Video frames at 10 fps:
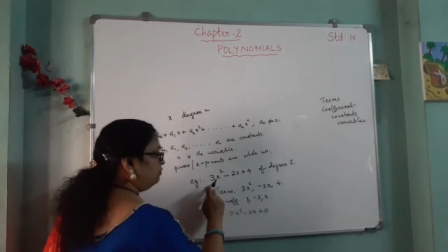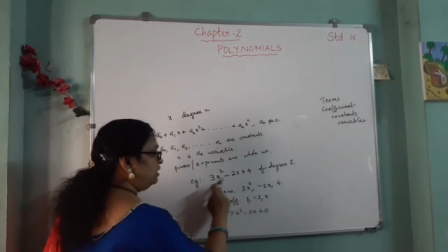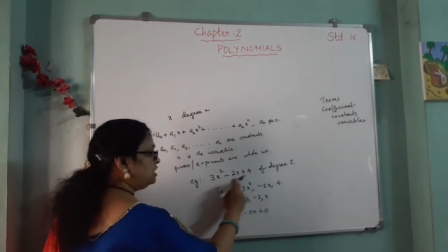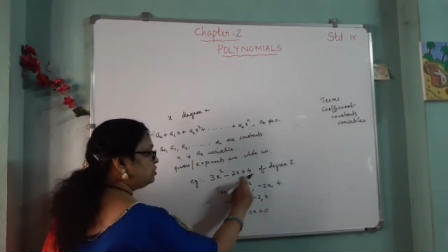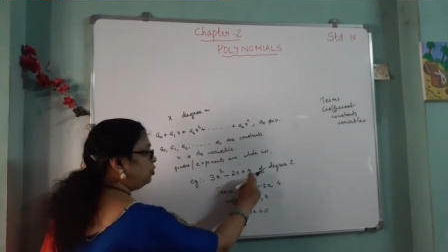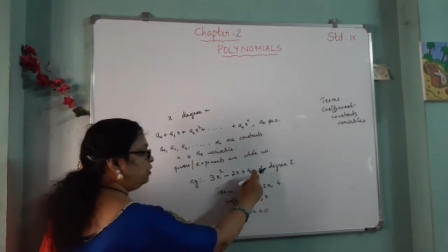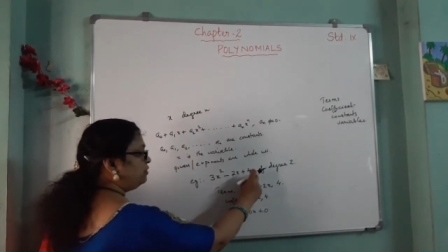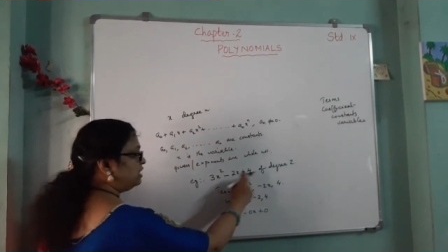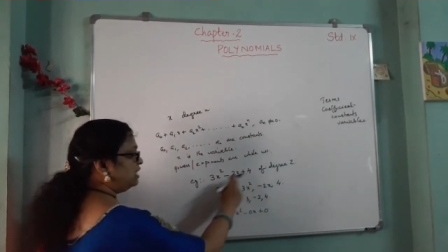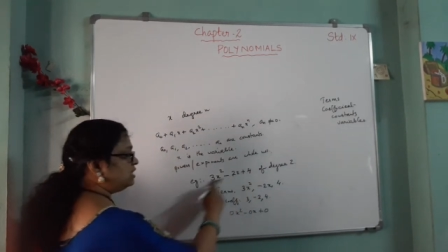these
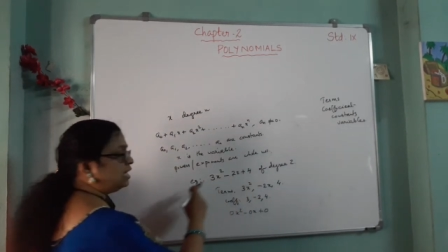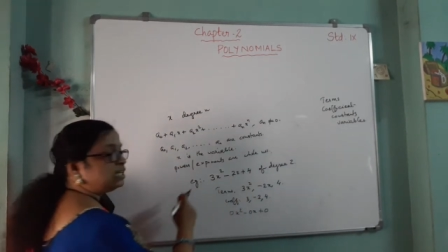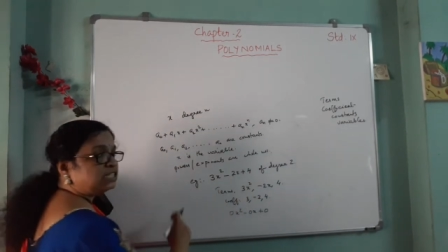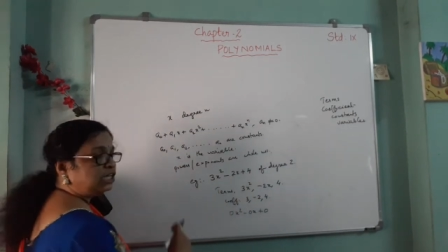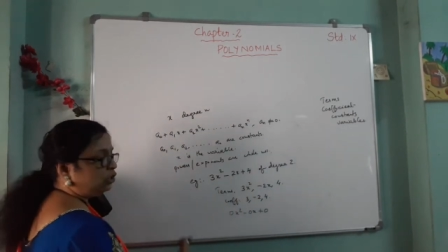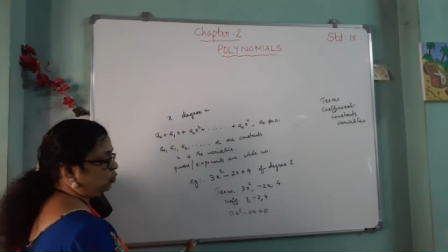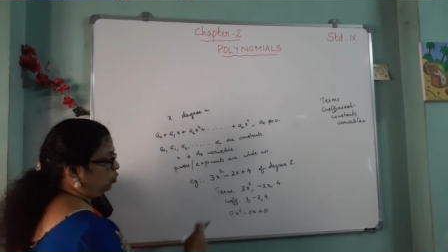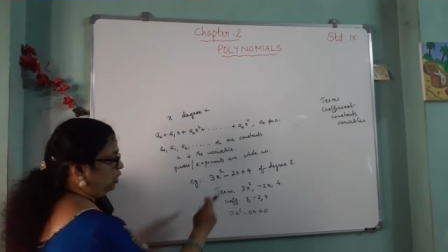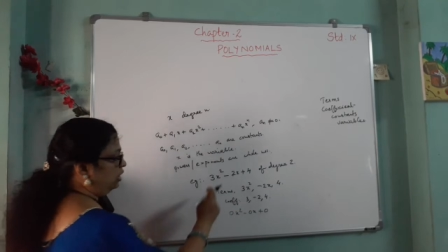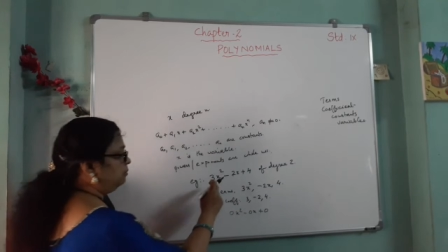coefficients are 0,
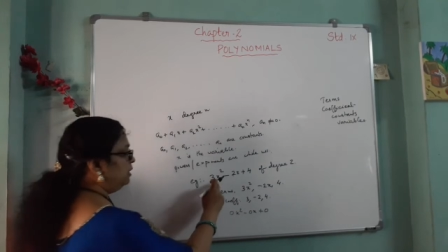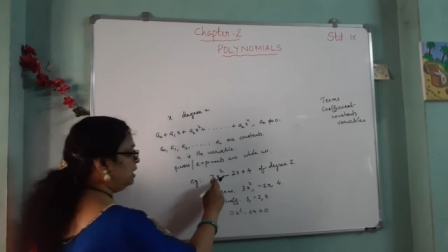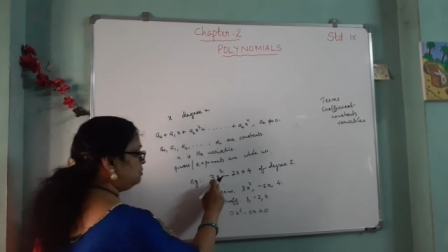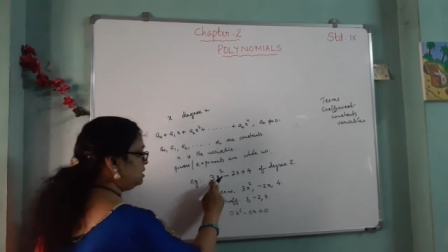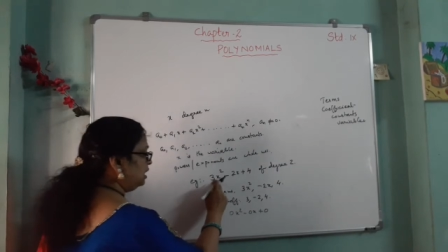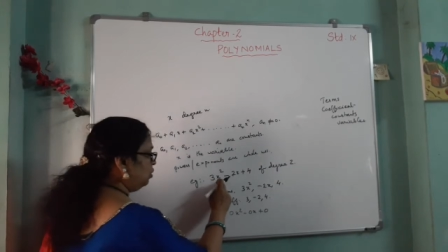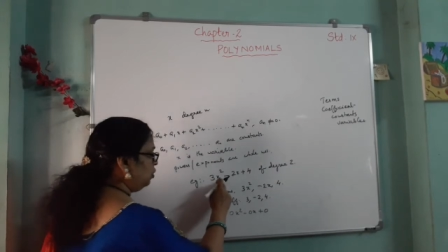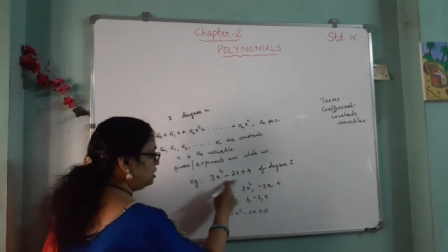it becomes 0